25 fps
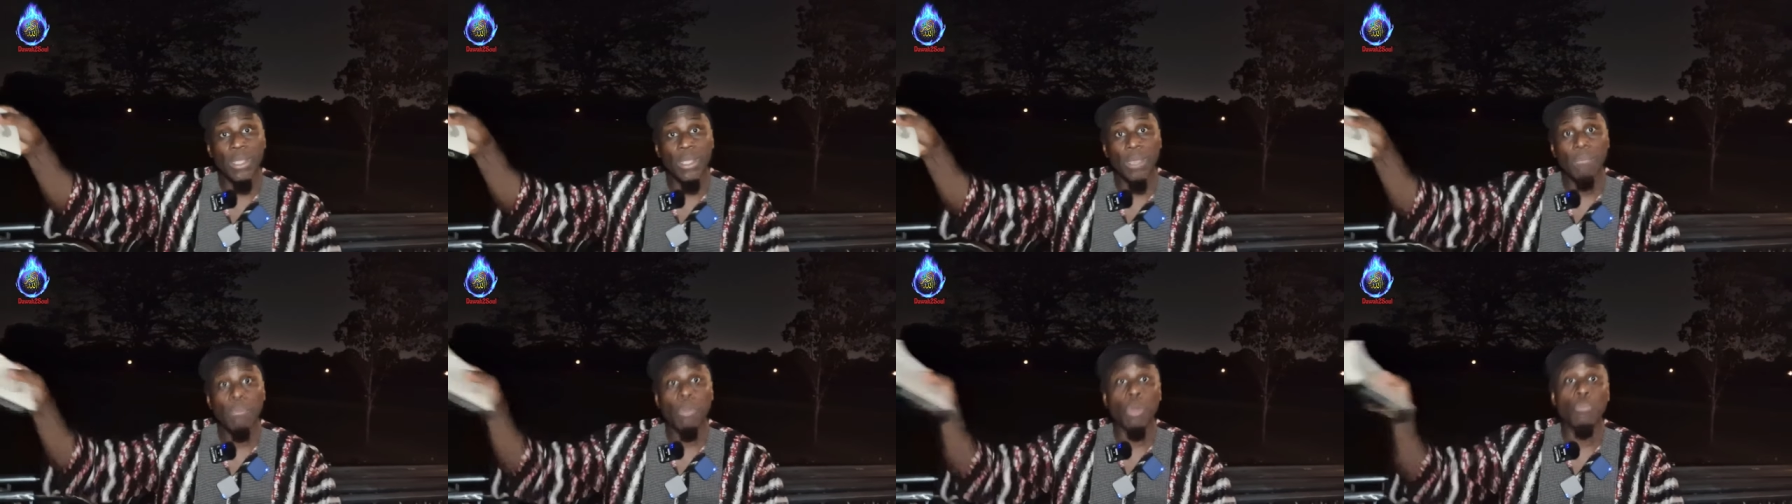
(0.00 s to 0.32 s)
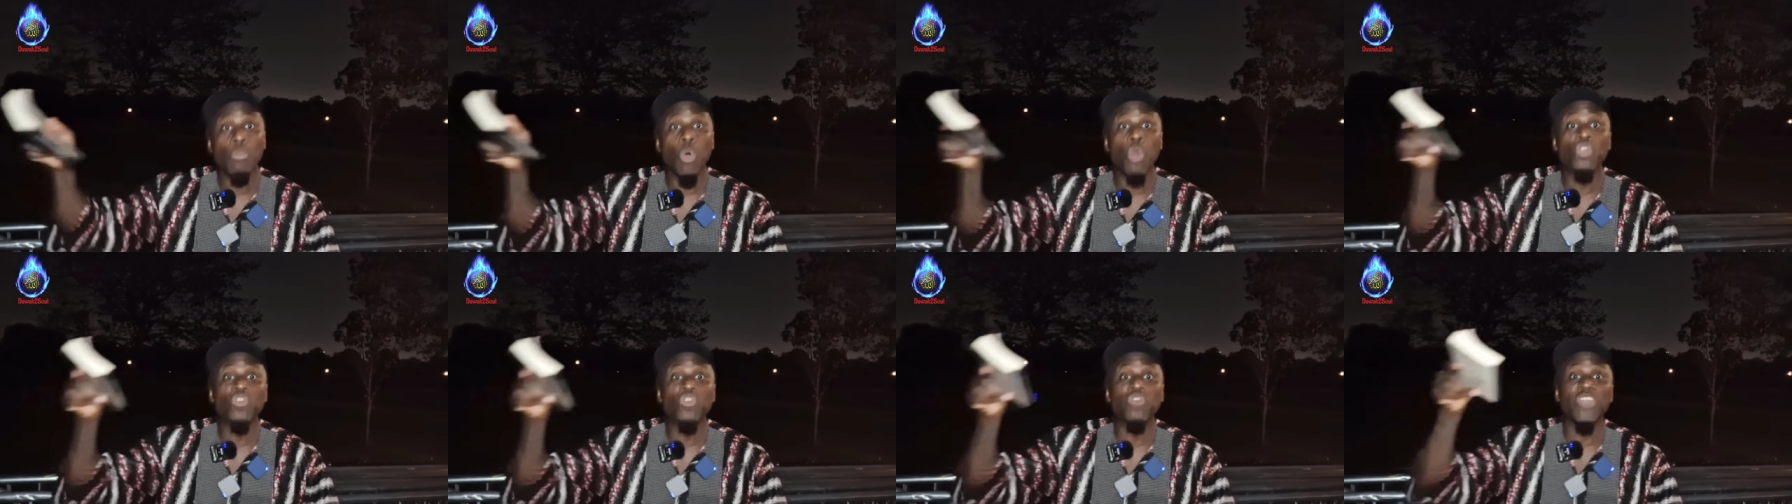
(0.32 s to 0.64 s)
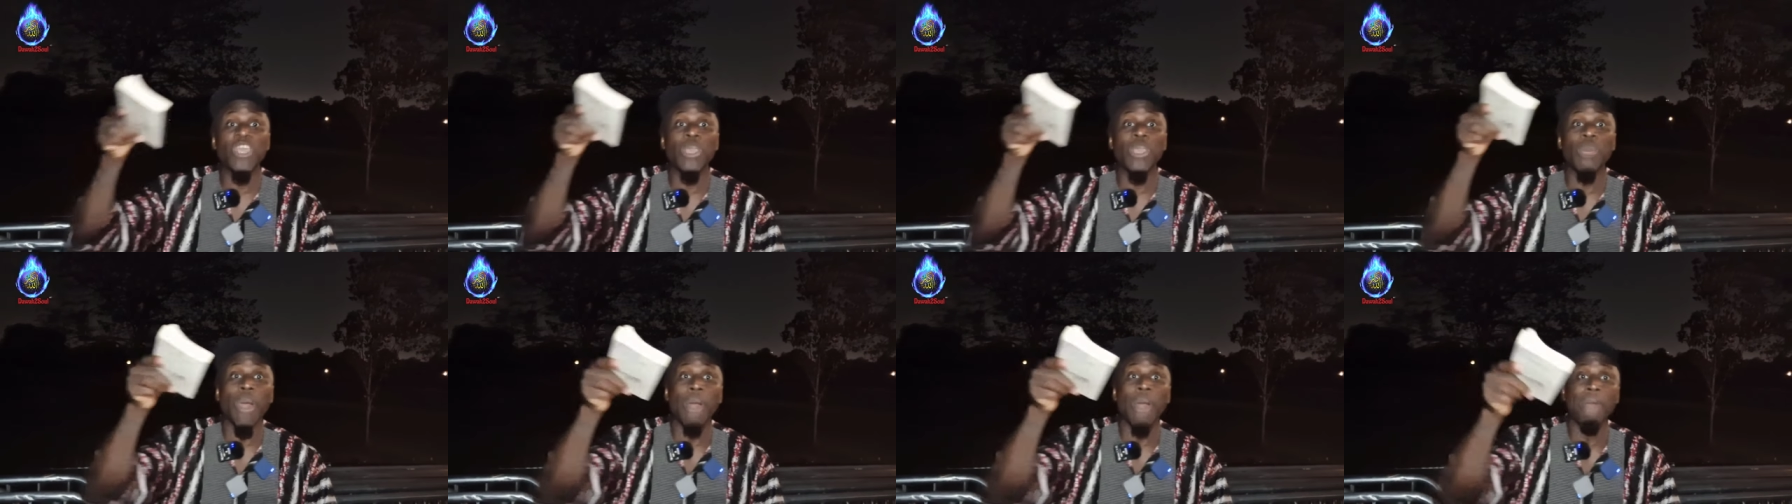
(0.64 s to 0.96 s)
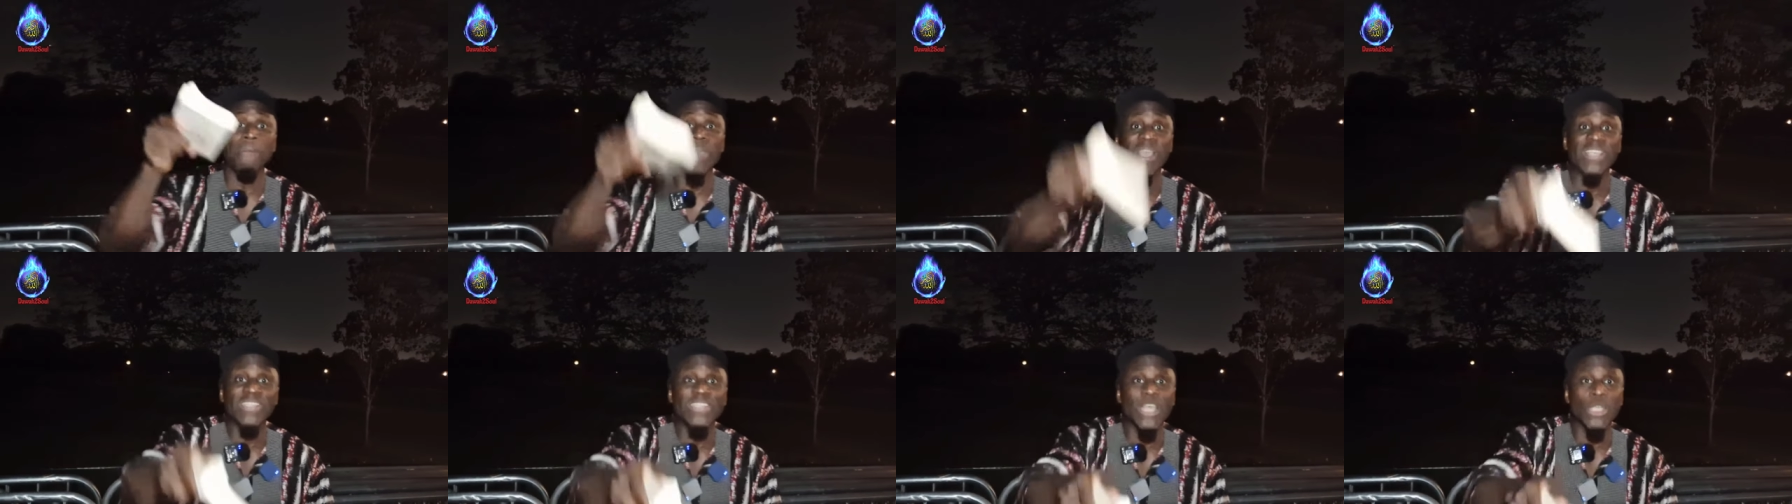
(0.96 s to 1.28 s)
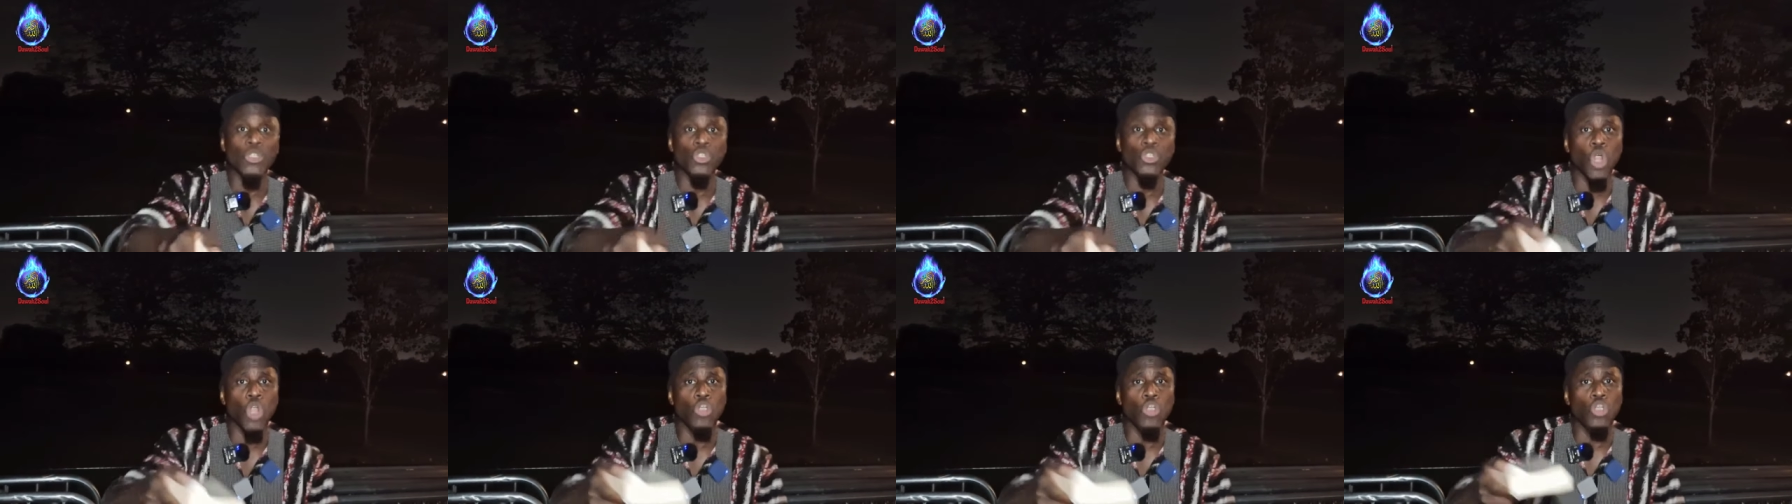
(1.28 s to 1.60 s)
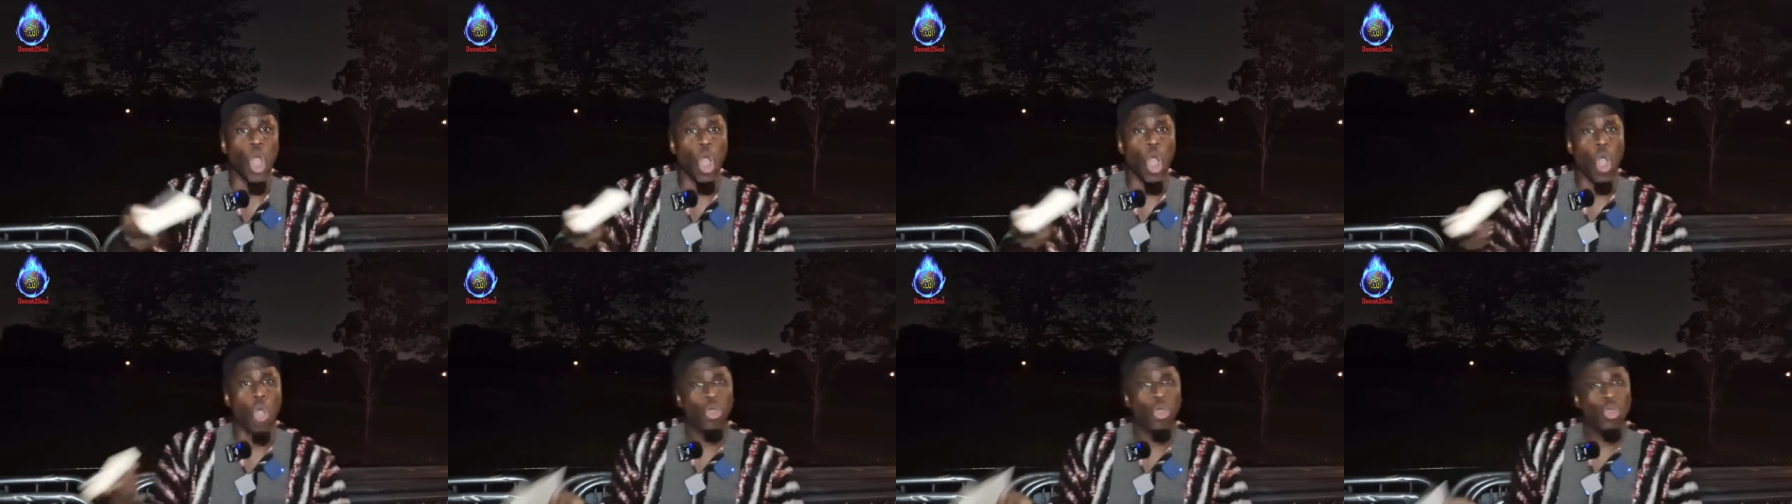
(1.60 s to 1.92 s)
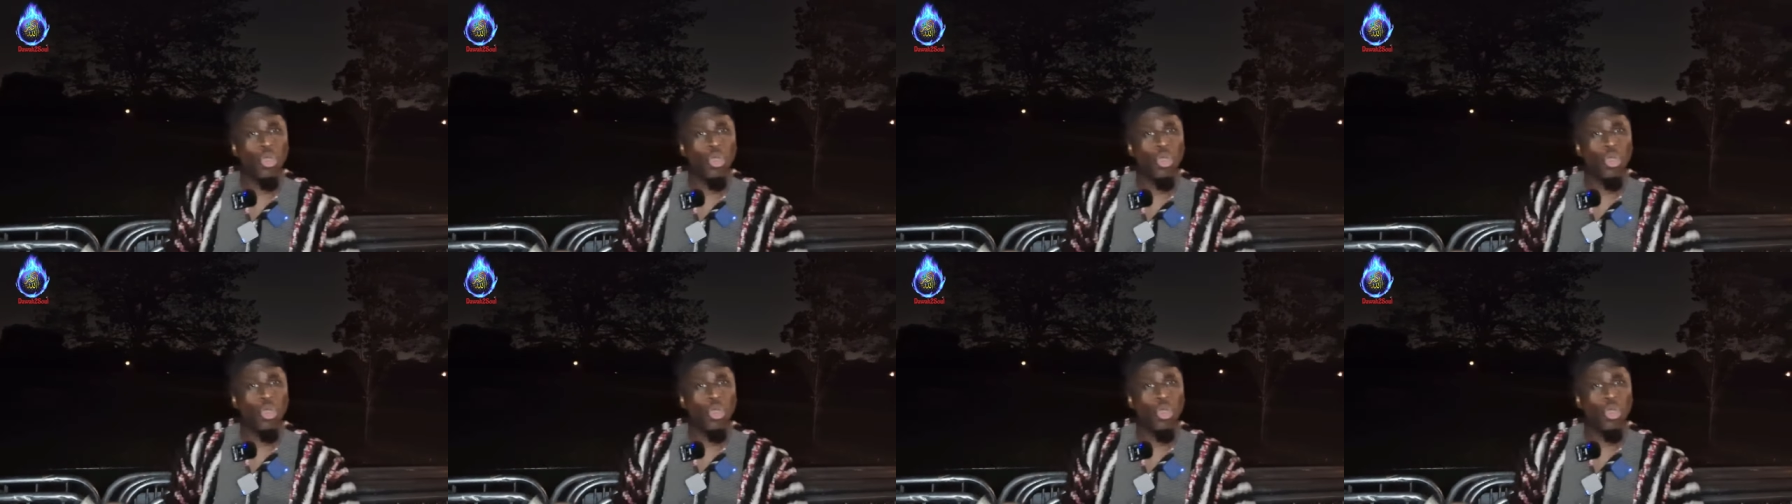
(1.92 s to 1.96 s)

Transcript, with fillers: But most of the human beings, they do not know.